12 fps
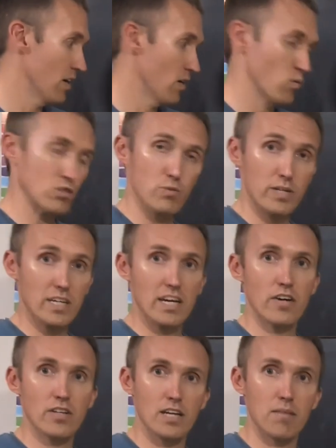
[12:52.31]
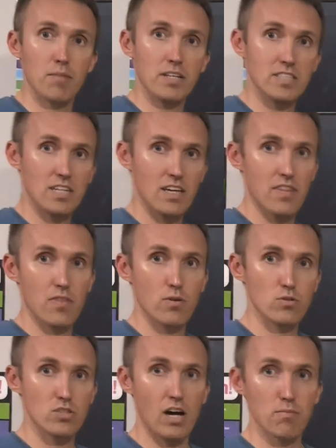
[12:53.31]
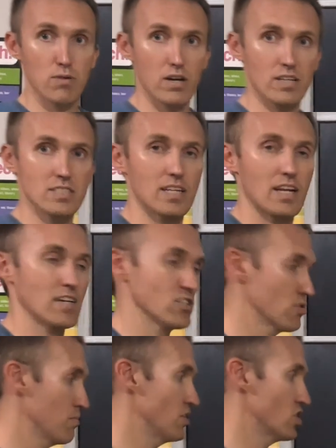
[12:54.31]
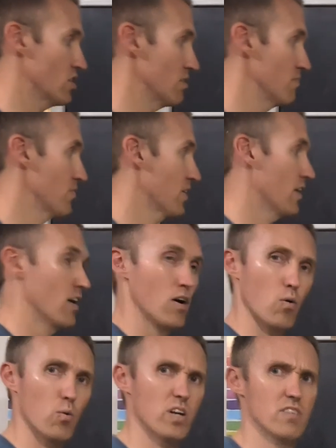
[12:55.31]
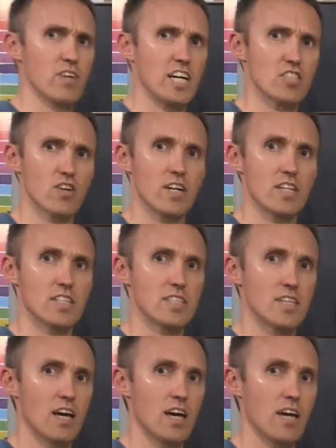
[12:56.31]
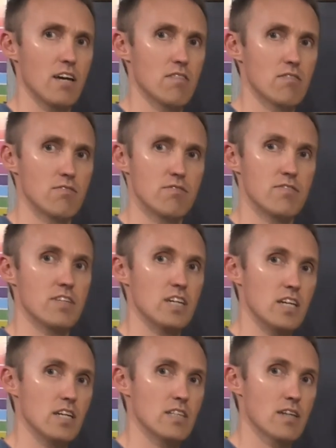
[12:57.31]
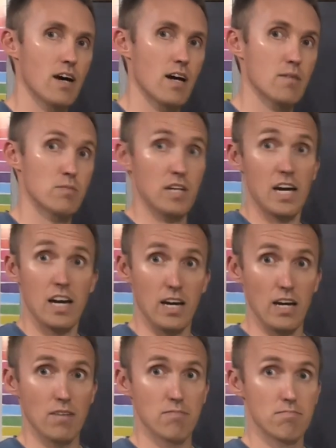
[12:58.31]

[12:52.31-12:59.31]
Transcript: which we can calculate by taking those dot products that I just mentioned. What if I tried to say V times A?